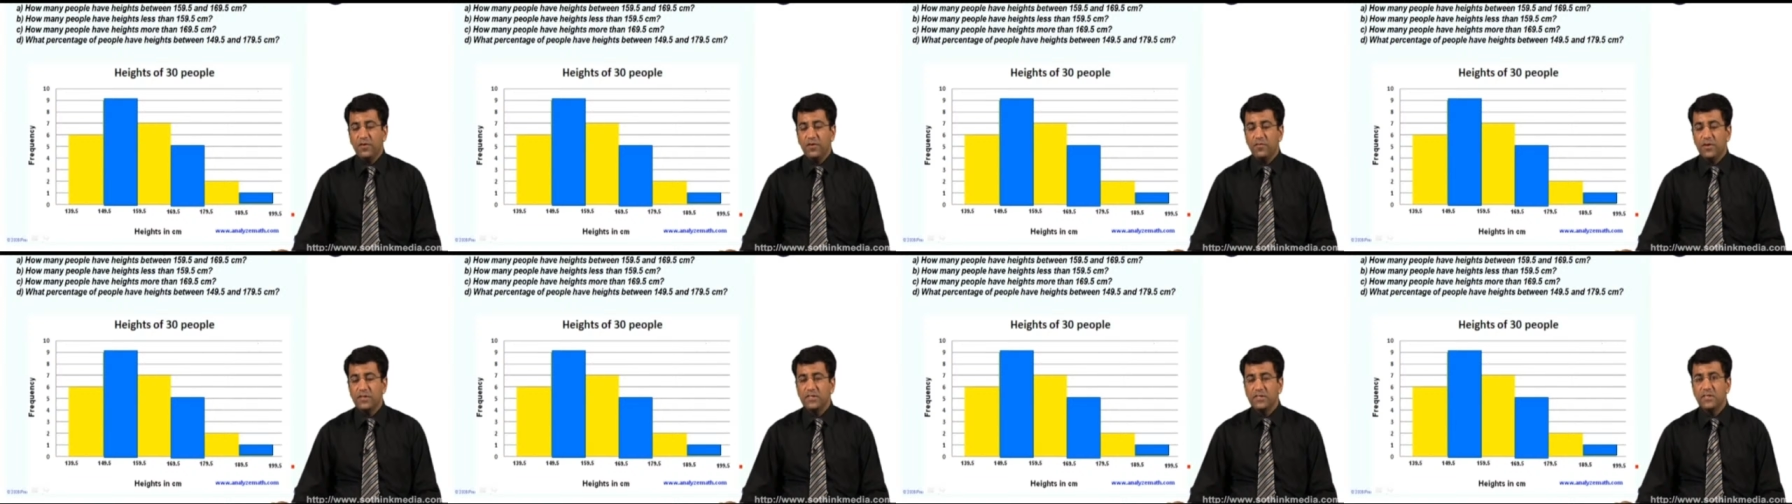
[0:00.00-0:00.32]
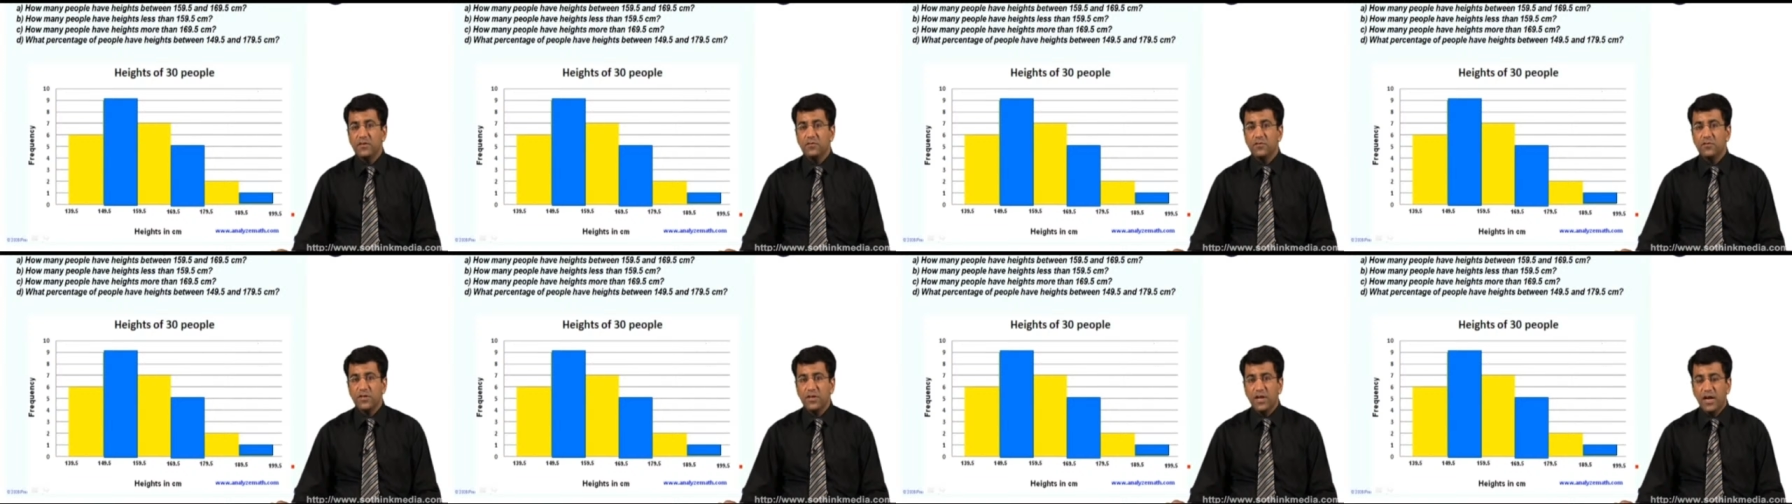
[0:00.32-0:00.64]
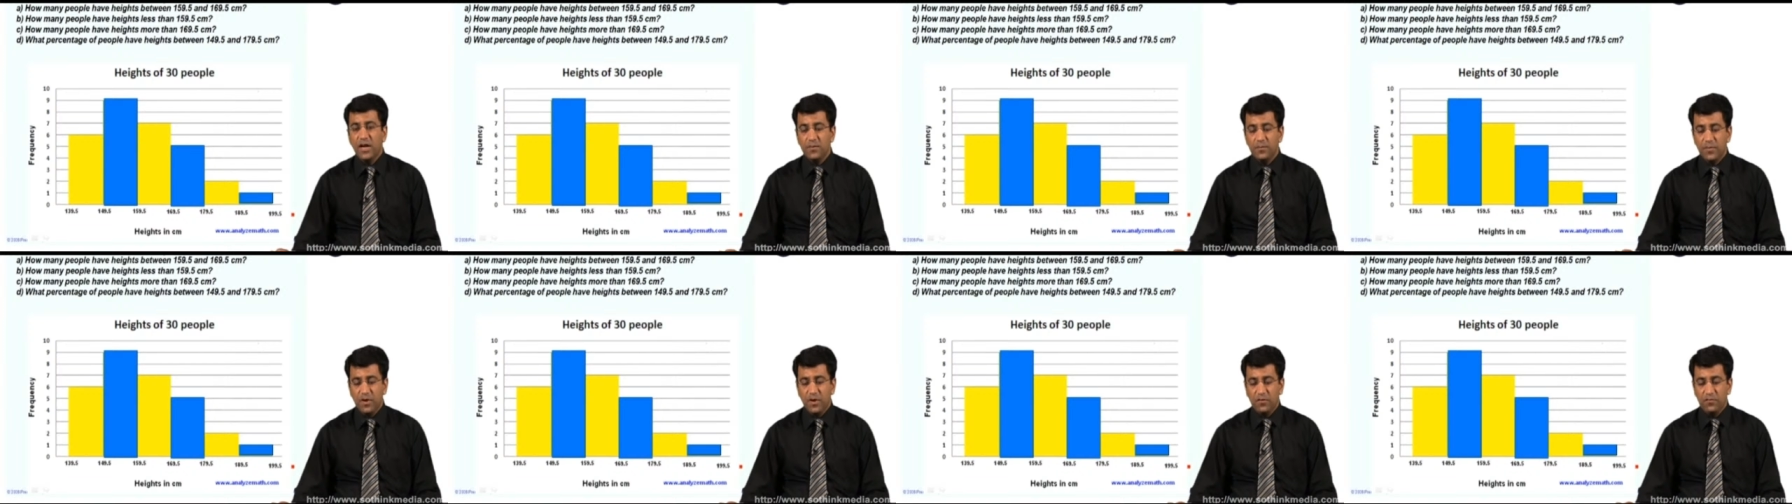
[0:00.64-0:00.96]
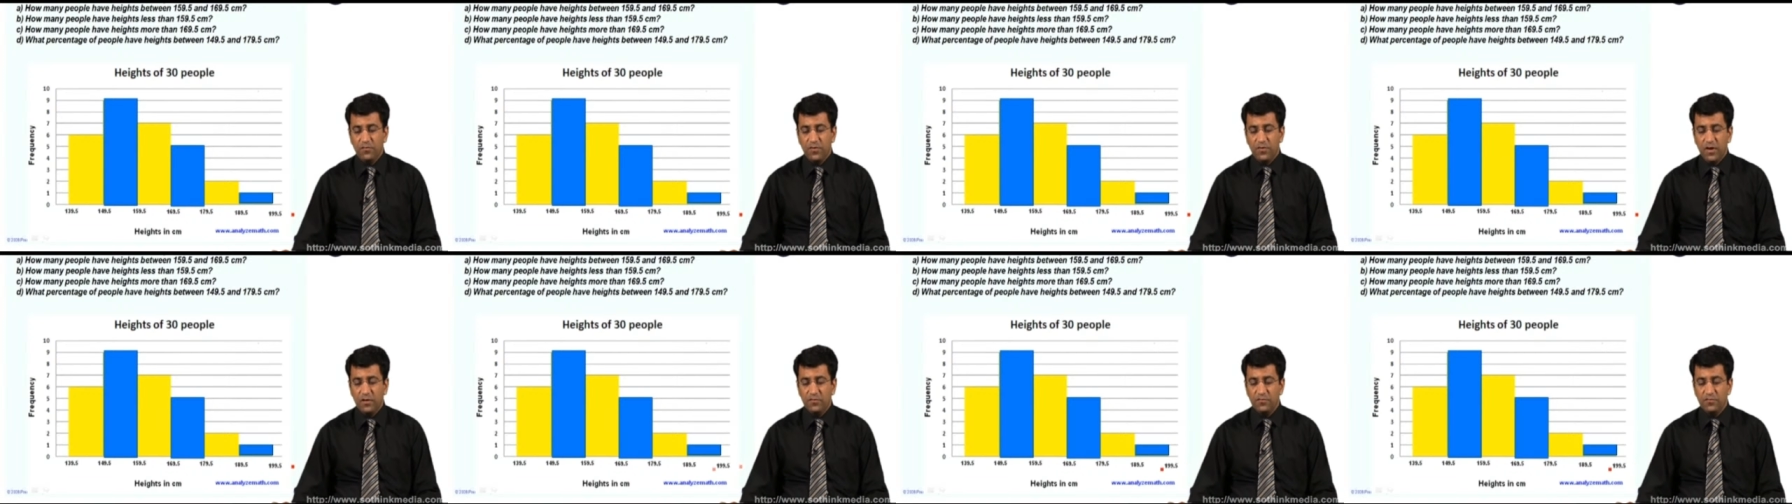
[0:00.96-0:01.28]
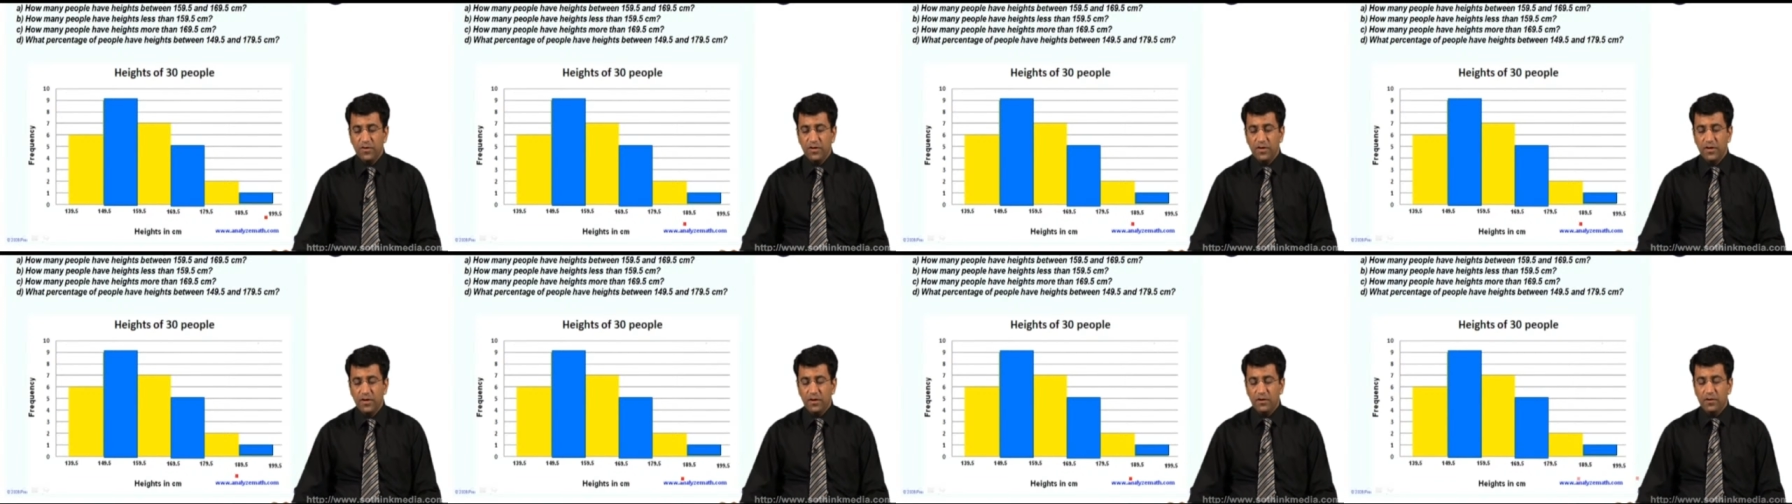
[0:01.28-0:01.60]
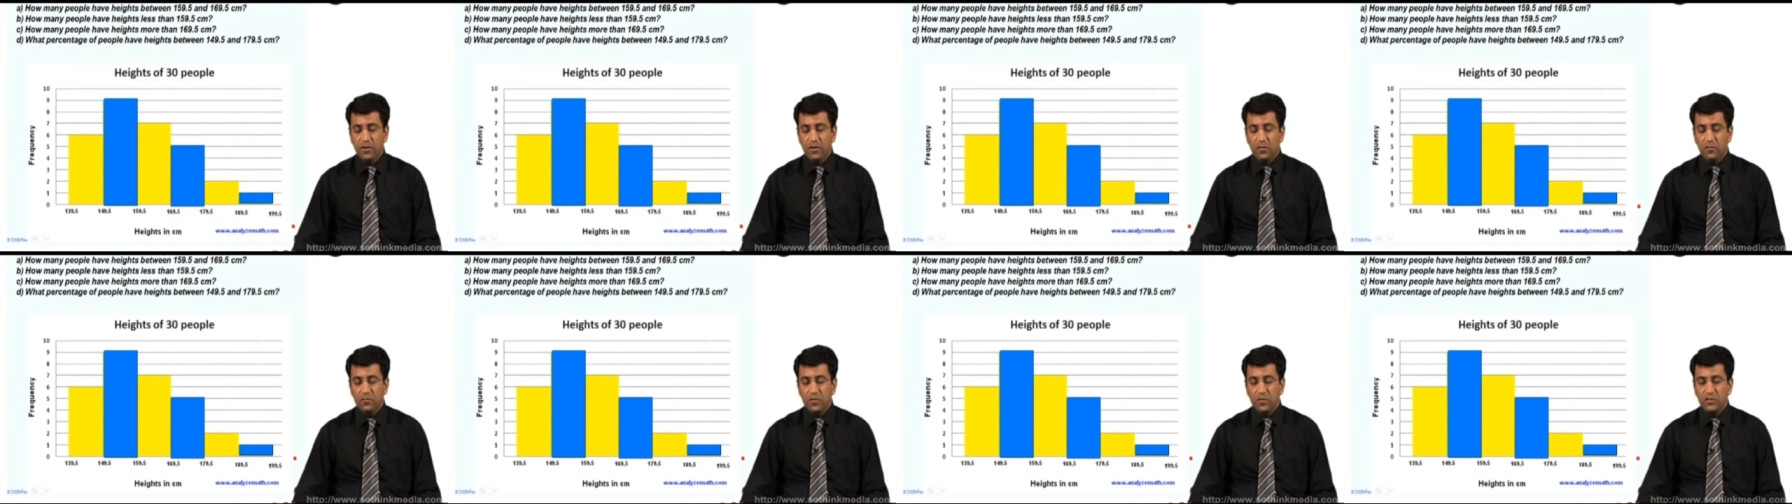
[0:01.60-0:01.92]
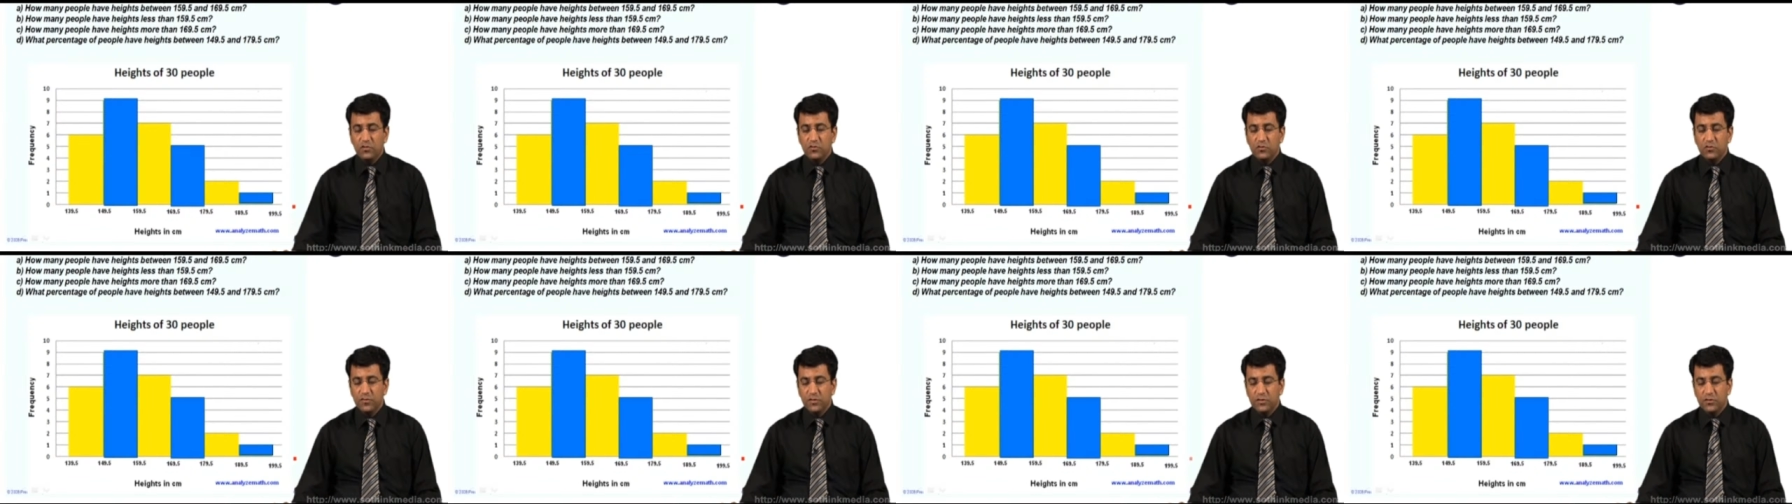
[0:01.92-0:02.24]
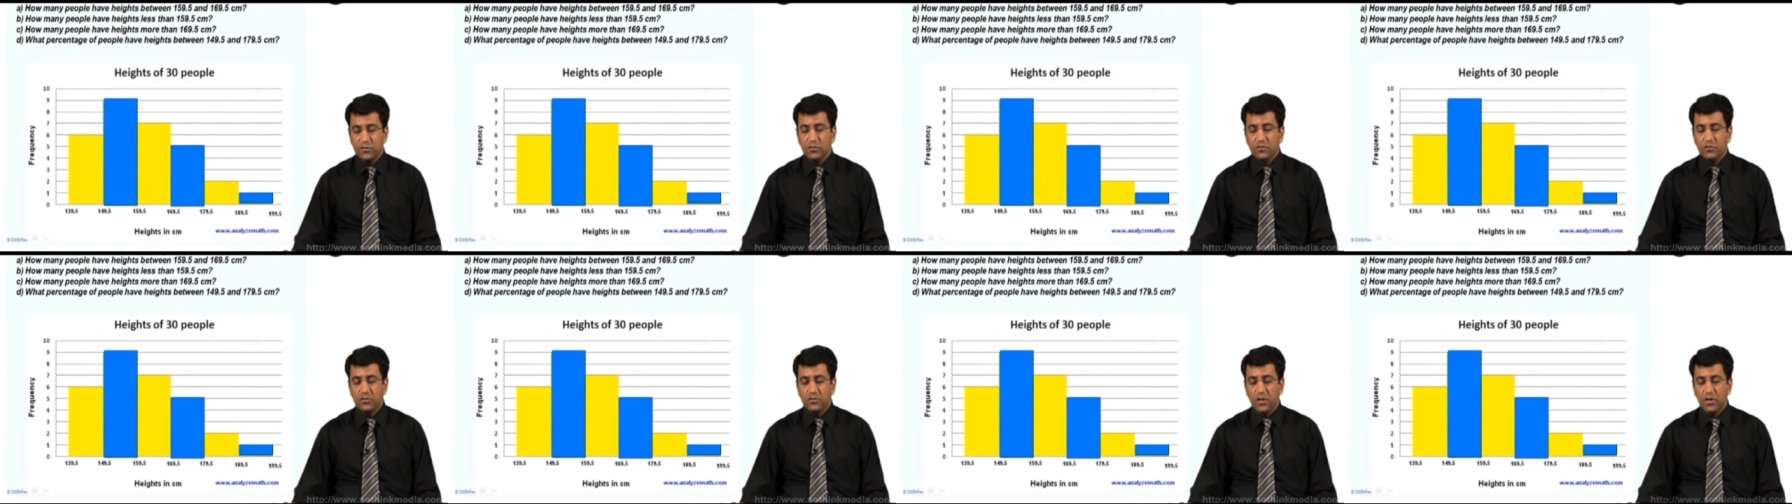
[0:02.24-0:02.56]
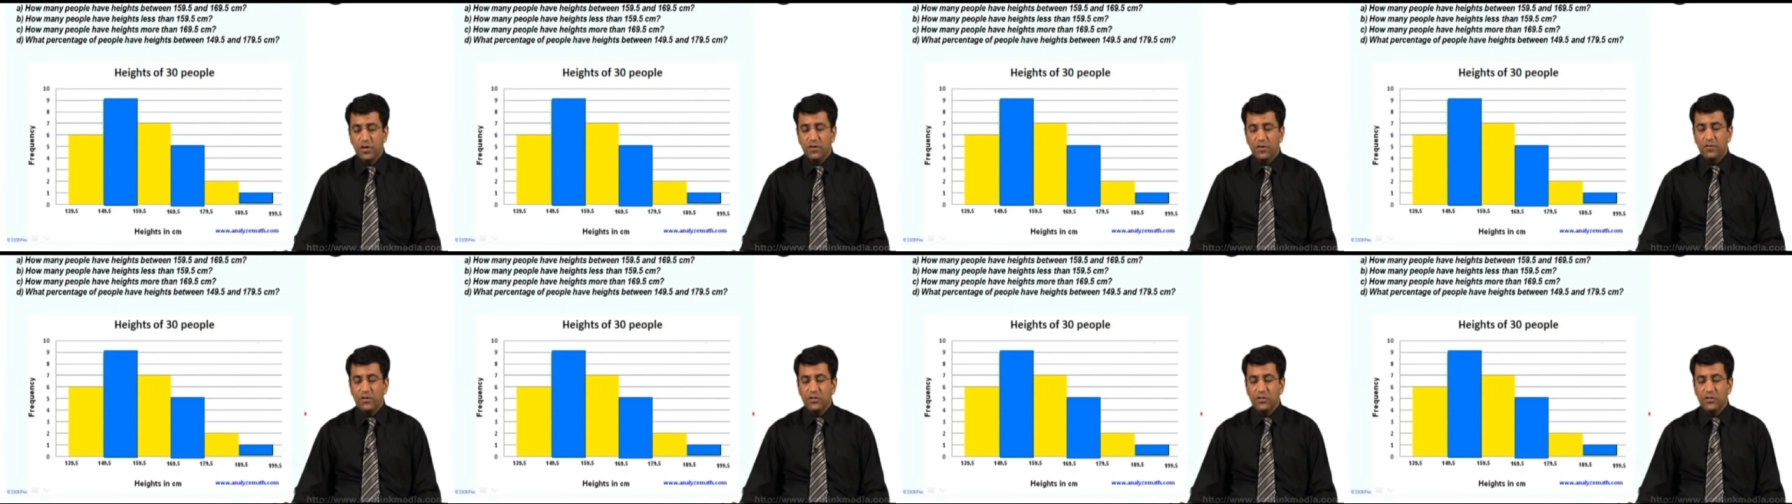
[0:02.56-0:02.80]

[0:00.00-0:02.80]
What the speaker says: and 179.5, now what should we do?